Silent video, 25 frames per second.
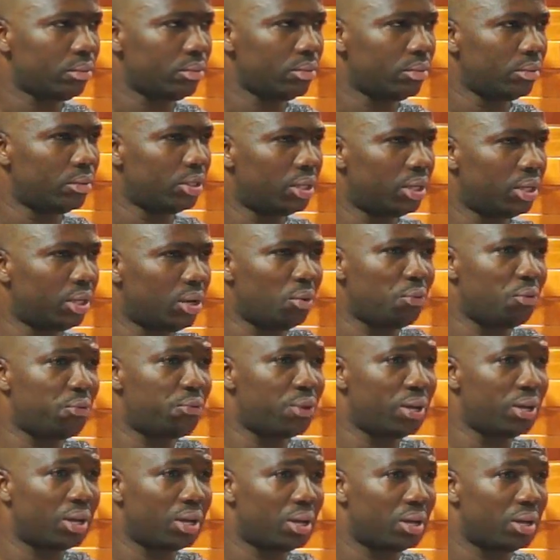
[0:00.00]
Don't fear.
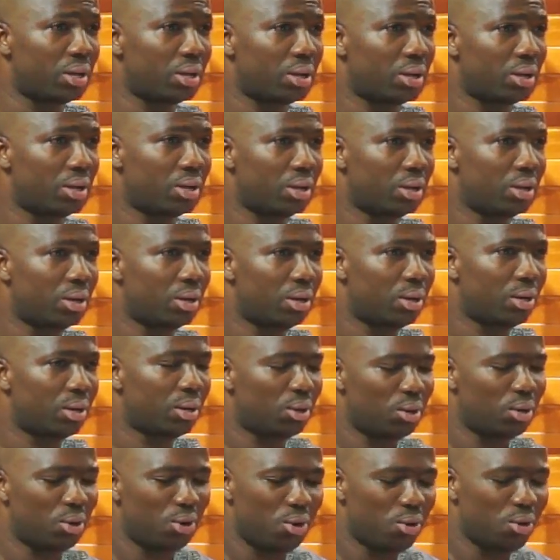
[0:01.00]

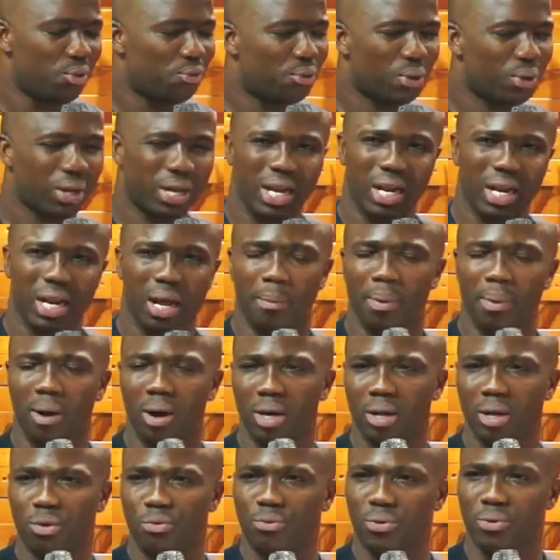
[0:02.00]
Forget about the
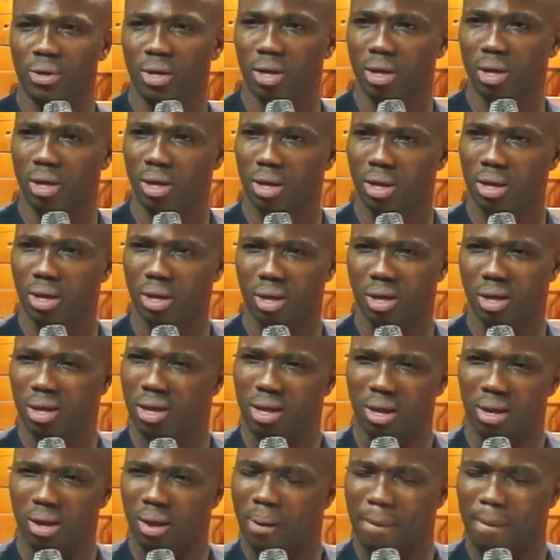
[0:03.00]
fear.
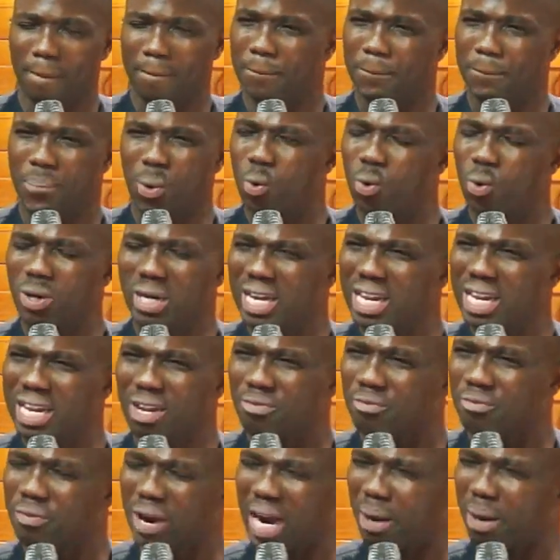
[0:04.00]
Boldly
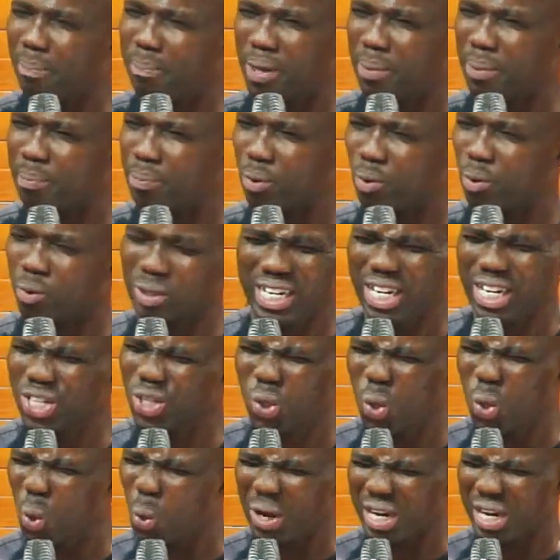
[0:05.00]
invite people. Just go.
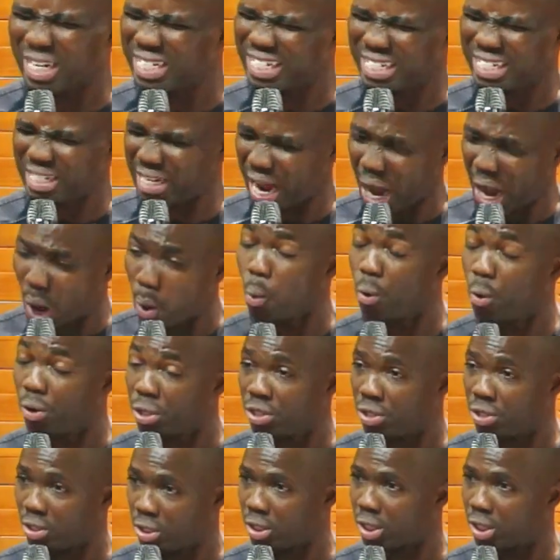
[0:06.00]
That's it. I want you
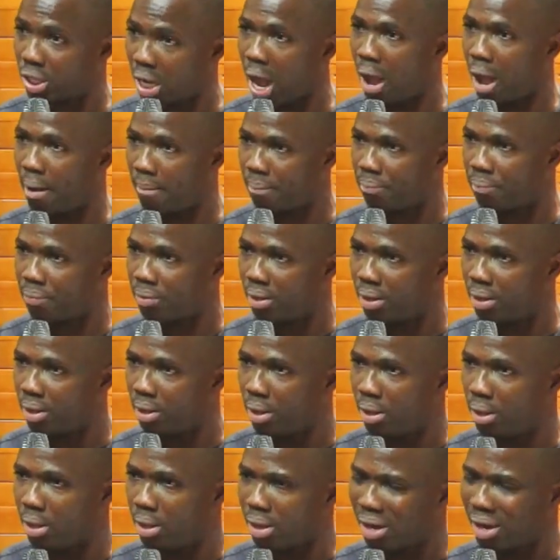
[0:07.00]
to come.
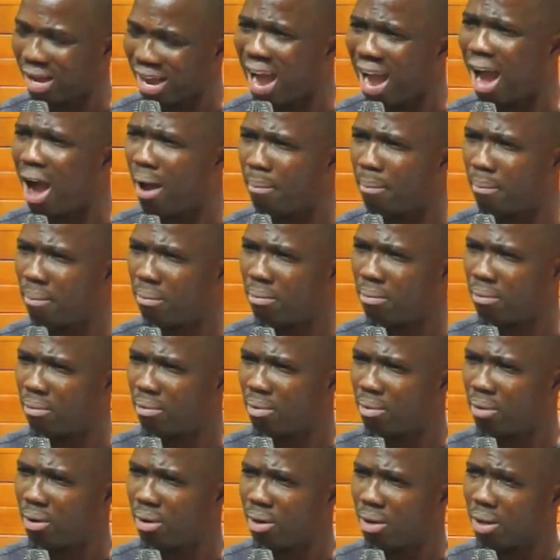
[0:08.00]
Come.
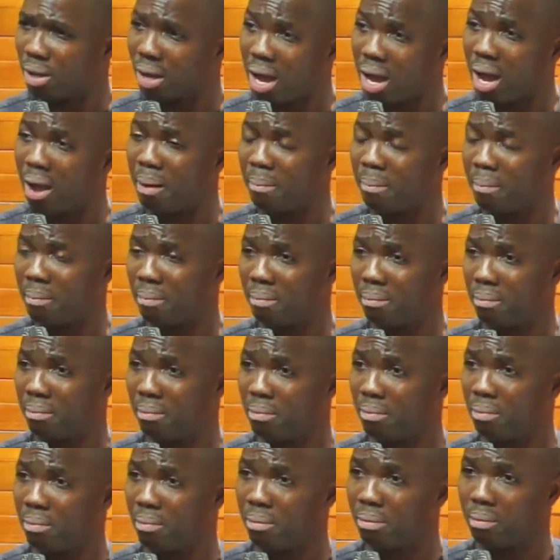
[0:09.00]
Come.
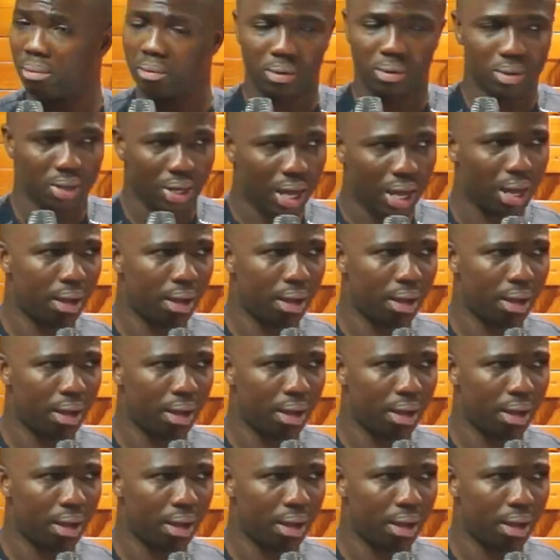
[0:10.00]
Come.